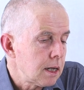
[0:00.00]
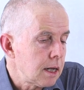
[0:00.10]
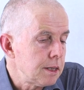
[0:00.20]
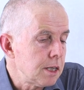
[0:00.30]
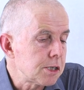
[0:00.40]

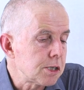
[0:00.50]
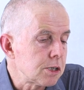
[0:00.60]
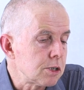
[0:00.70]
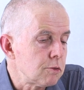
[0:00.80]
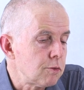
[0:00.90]
And this
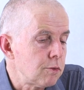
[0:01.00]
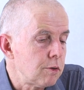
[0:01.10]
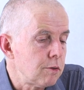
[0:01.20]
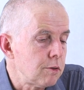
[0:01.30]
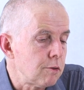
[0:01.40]
is the
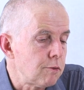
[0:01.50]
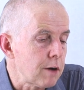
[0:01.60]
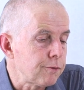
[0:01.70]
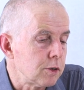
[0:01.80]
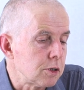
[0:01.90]

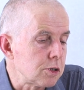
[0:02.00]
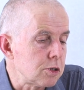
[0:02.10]
reference